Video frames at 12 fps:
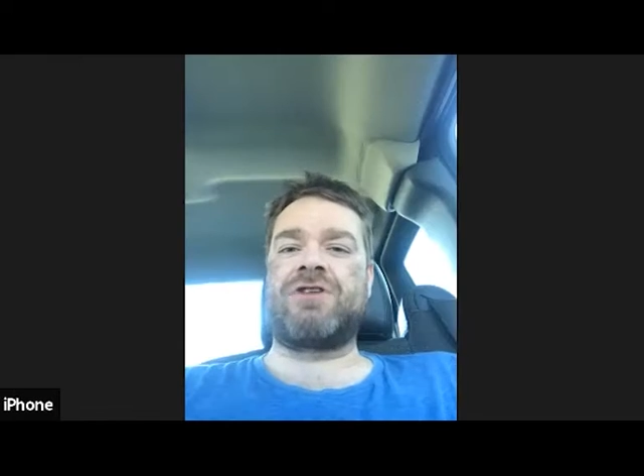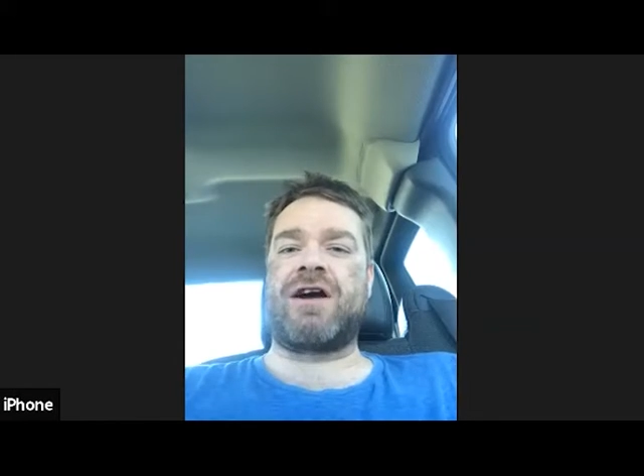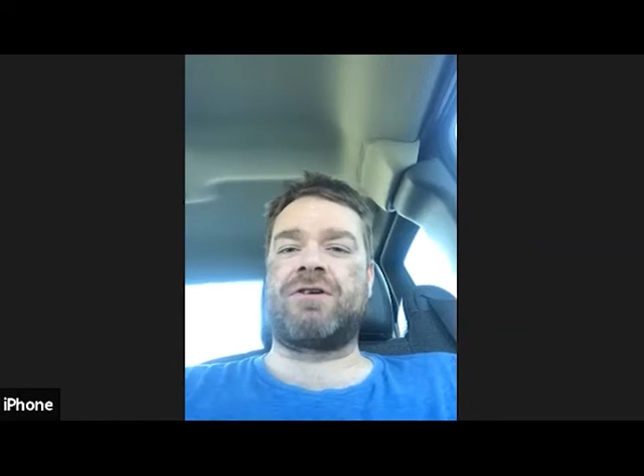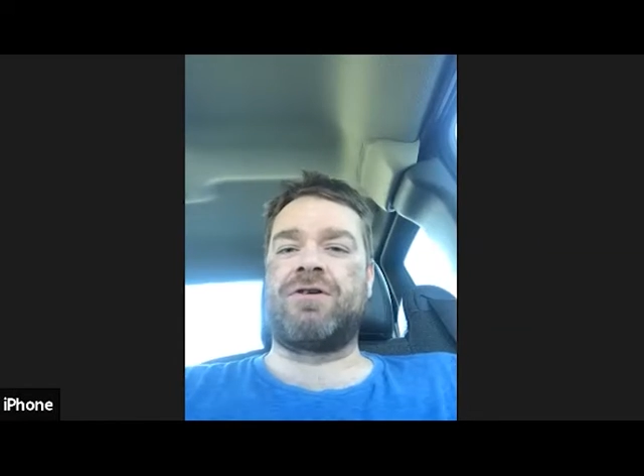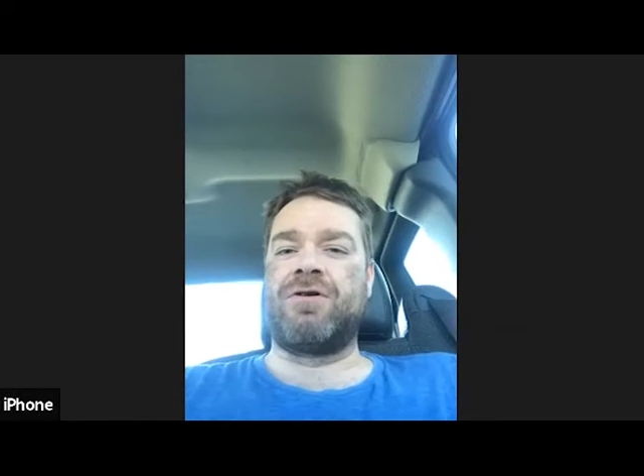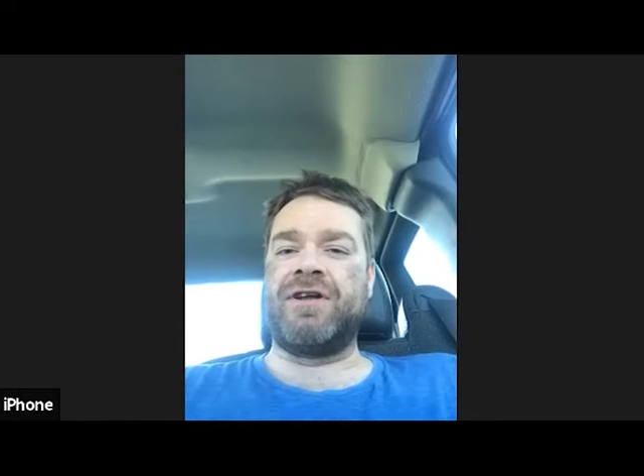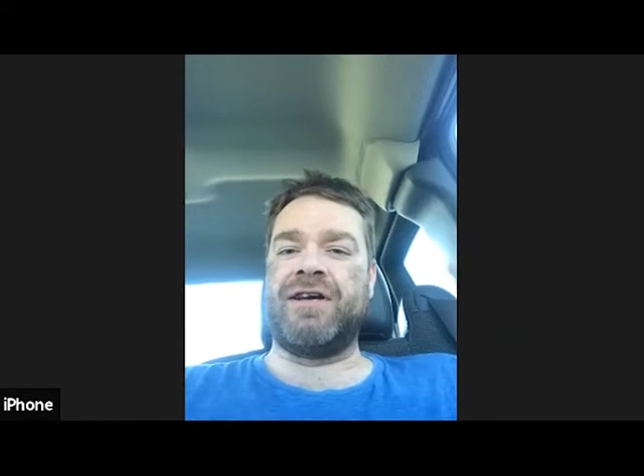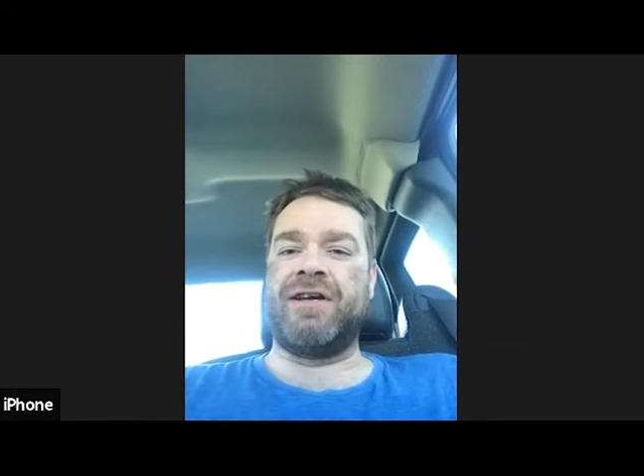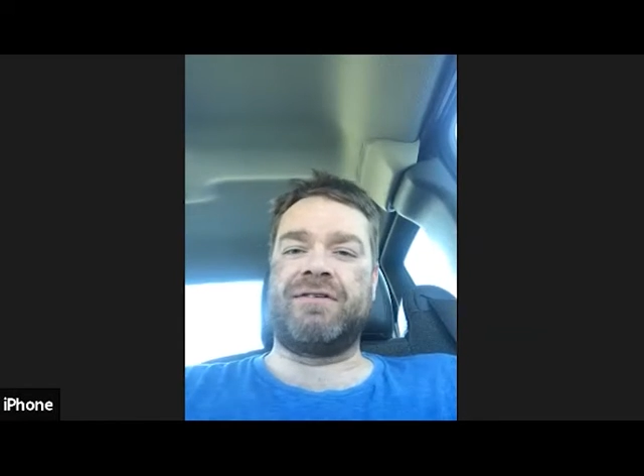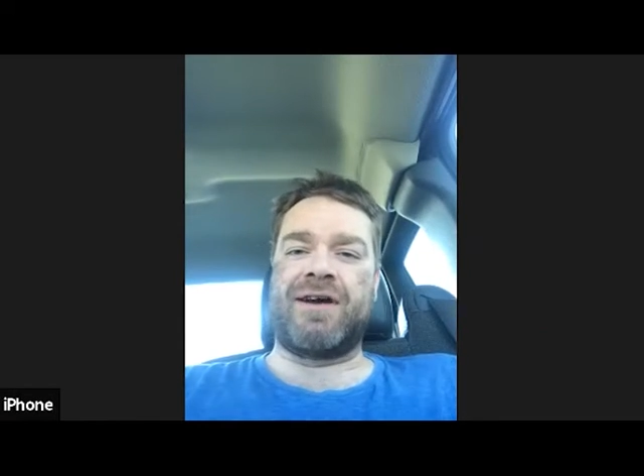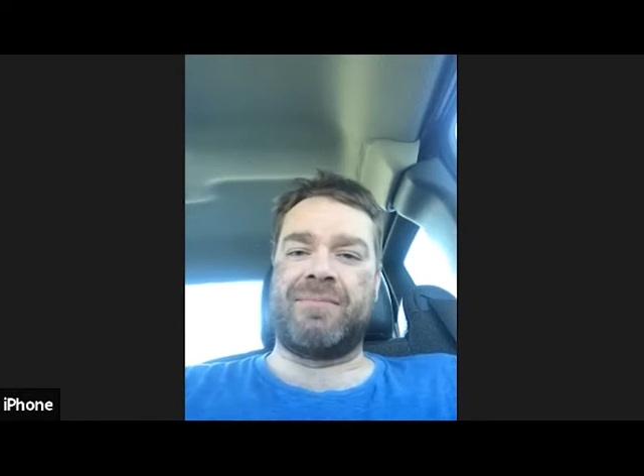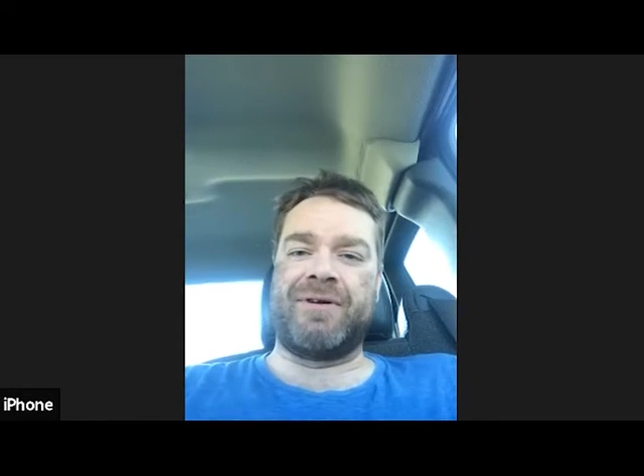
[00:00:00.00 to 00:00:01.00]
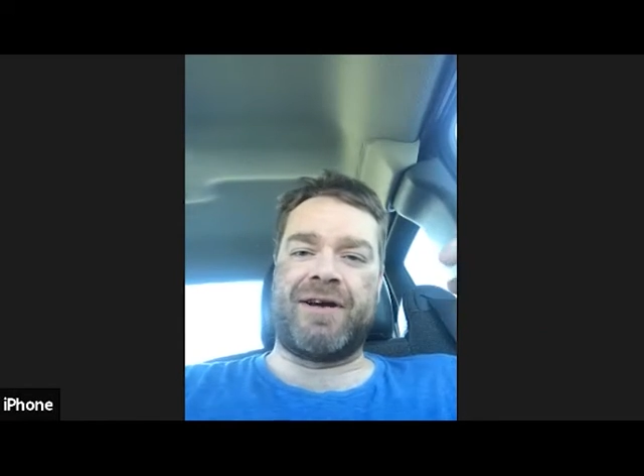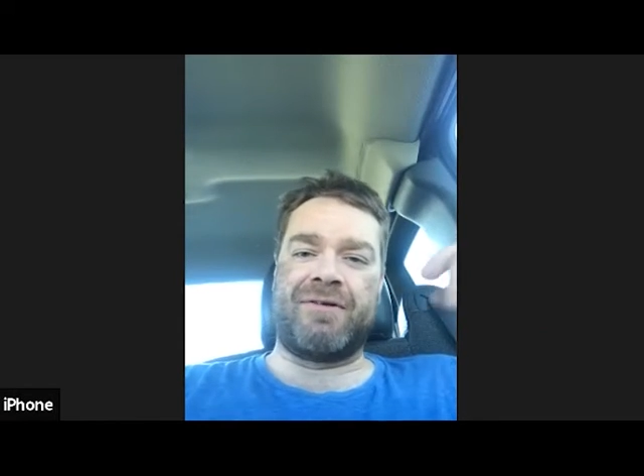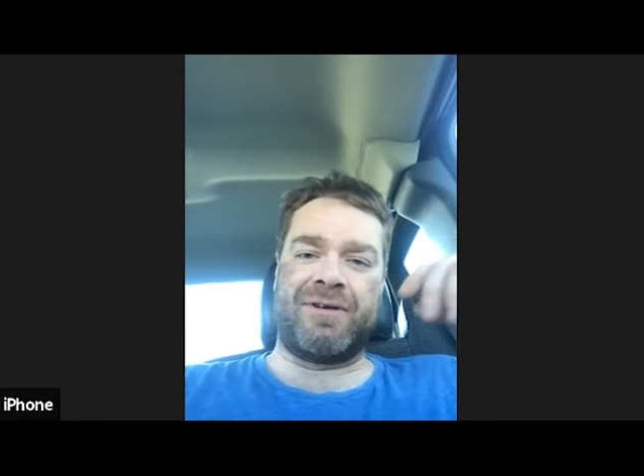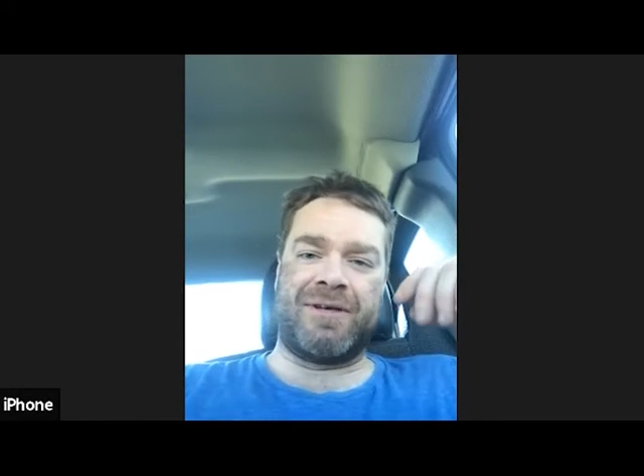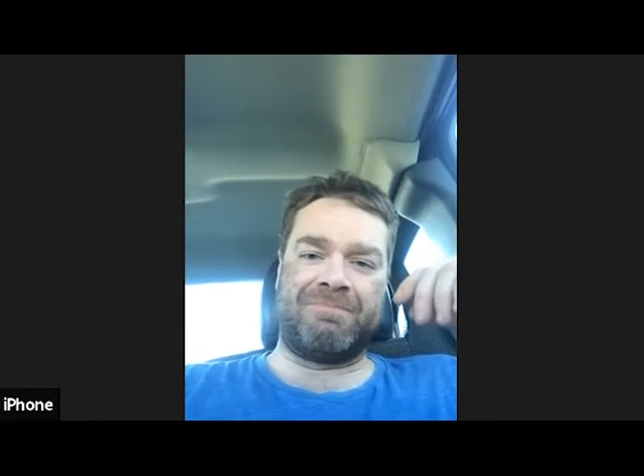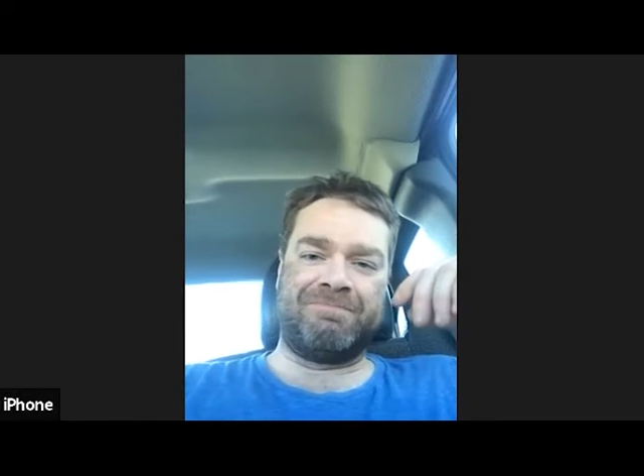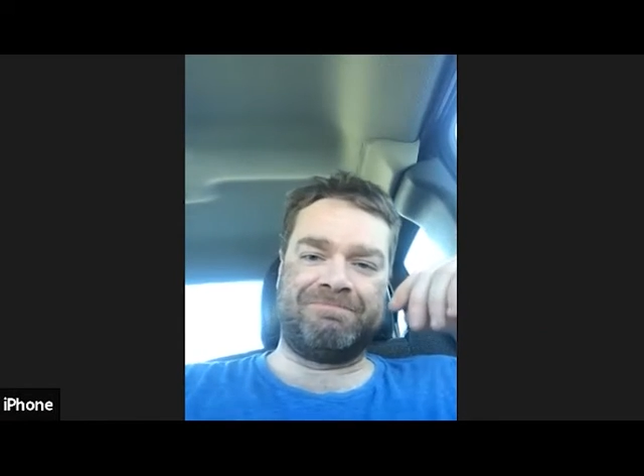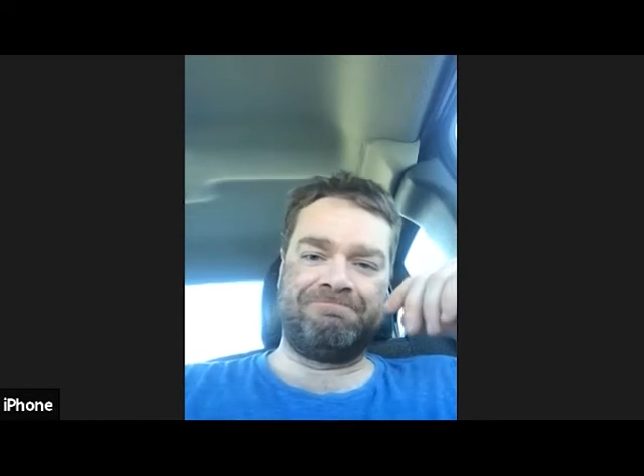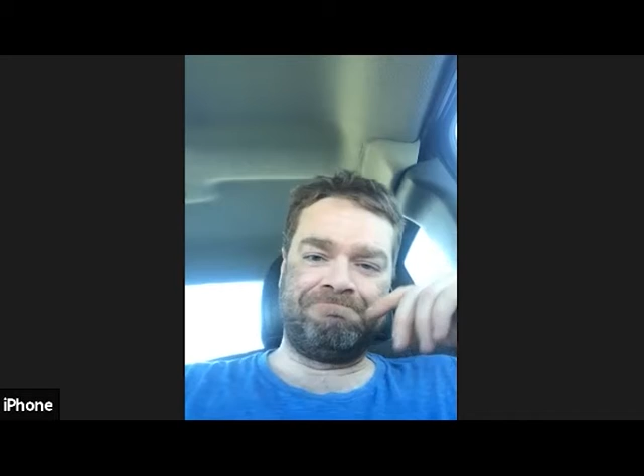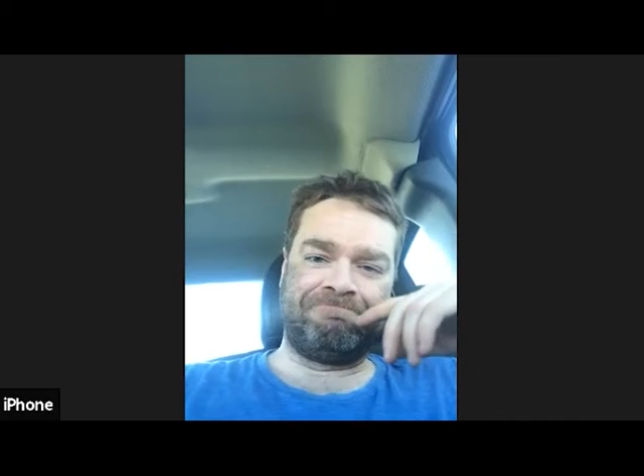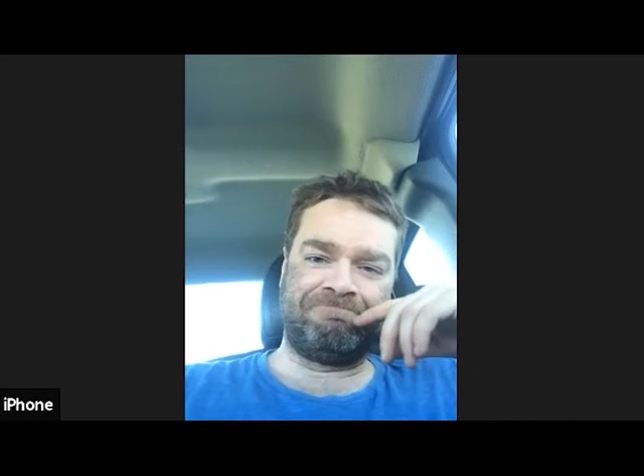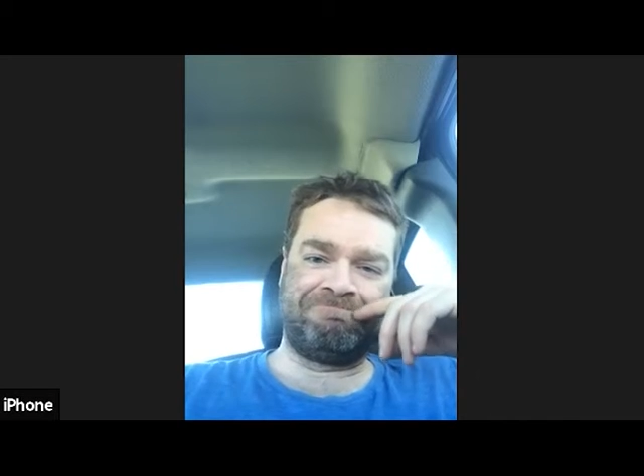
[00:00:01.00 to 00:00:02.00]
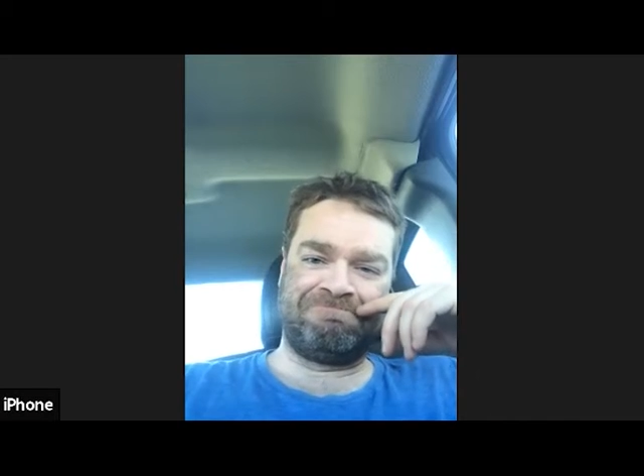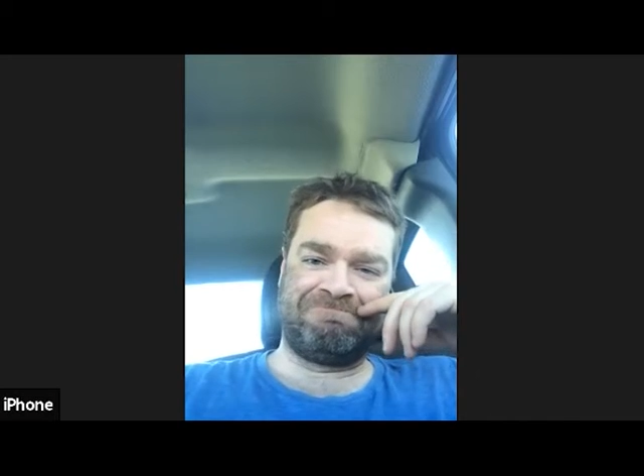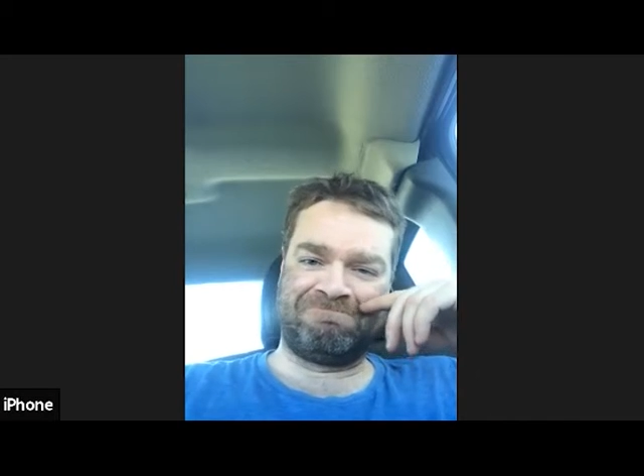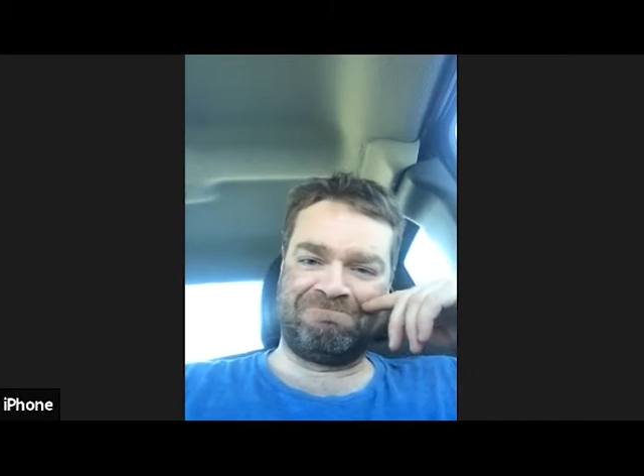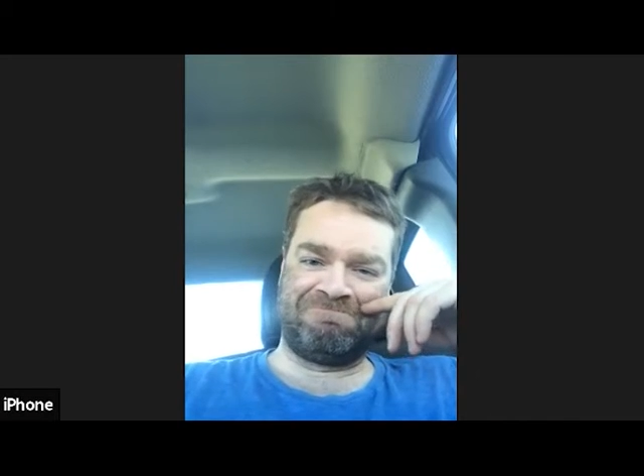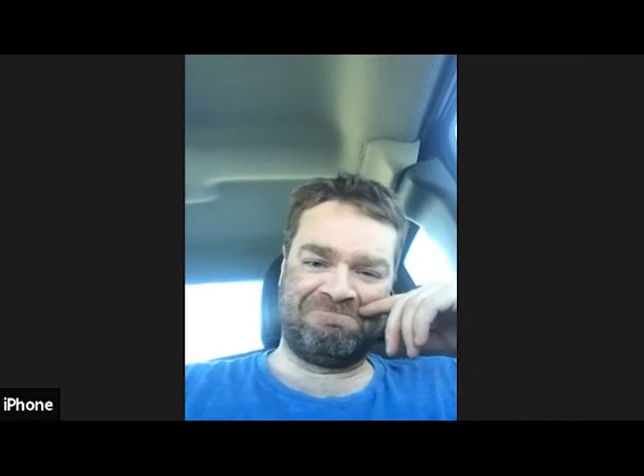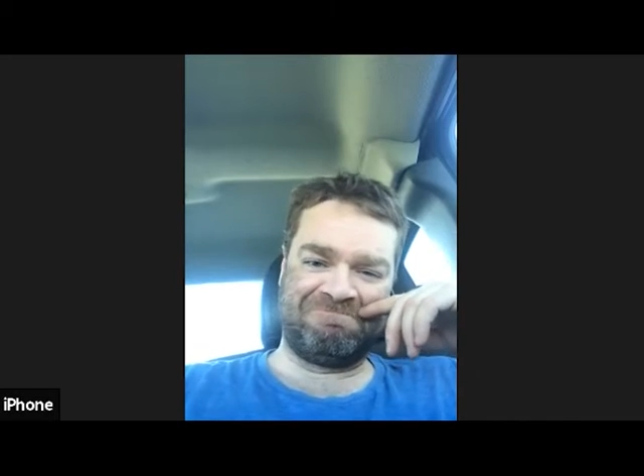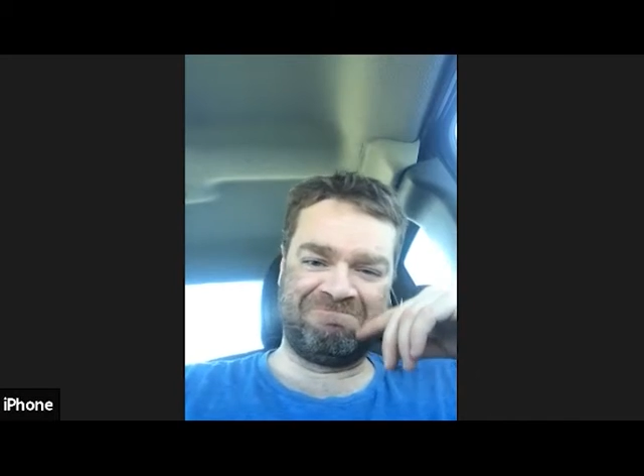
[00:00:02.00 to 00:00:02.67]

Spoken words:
draconian. Hug them from behind. What's that?